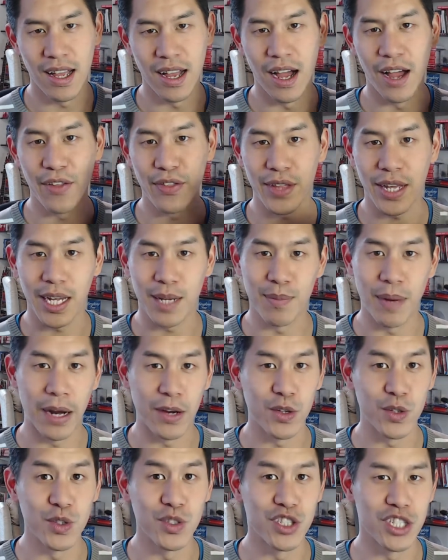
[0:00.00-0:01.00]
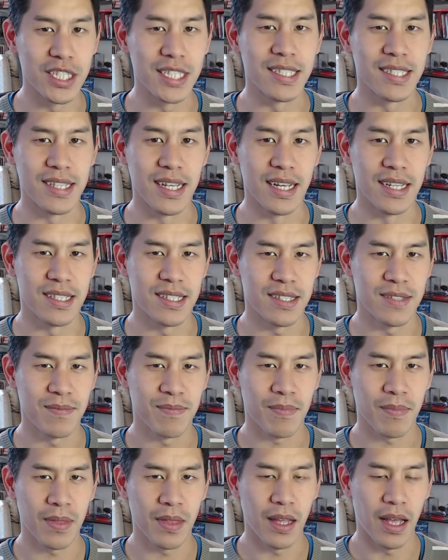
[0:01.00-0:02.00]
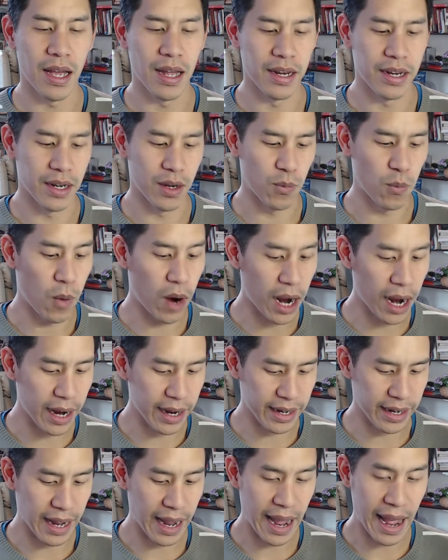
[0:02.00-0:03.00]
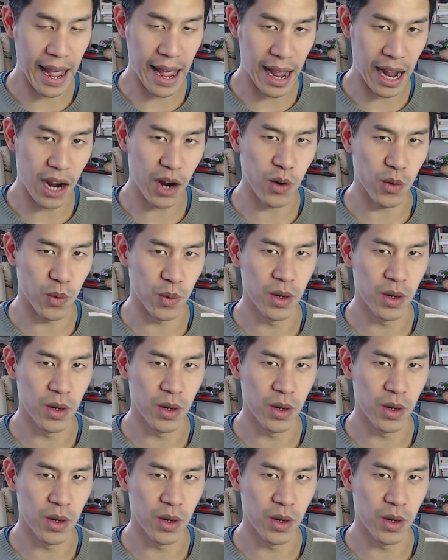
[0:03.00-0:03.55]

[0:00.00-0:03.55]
Think about who Jesus is and why and how